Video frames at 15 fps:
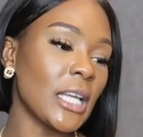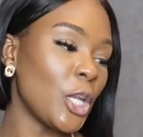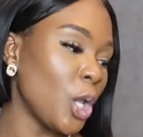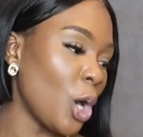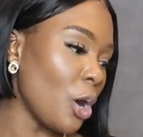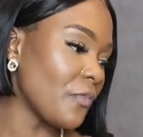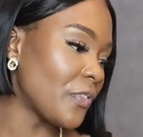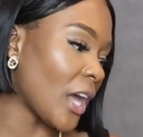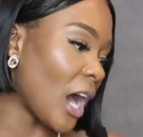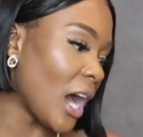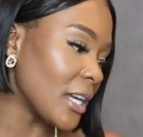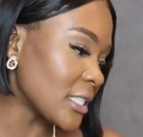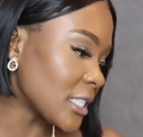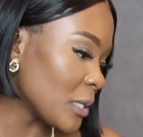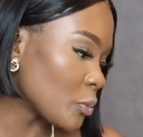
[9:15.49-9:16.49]
A lot of the
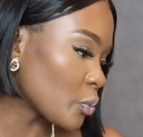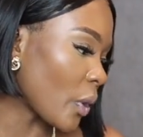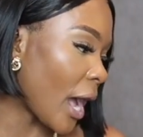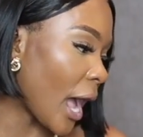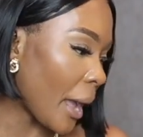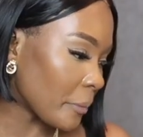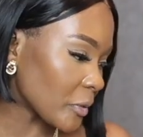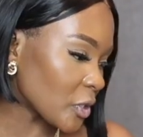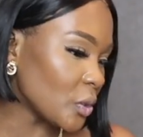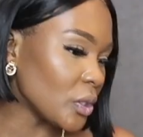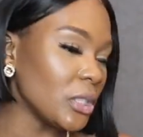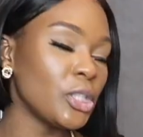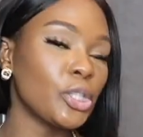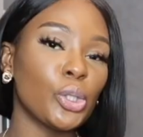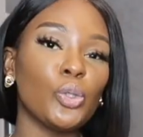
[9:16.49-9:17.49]
items were
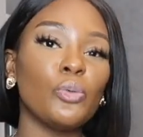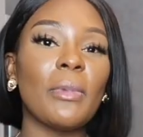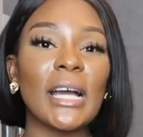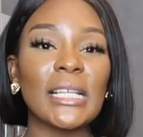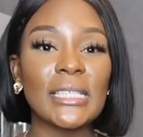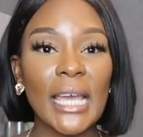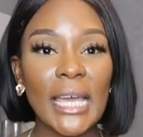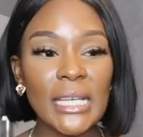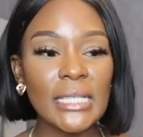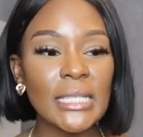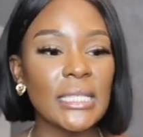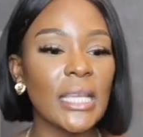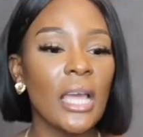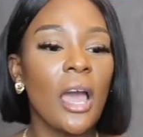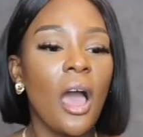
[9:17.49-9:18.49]
absolutely to my
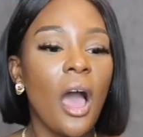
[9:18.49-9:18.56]
taste.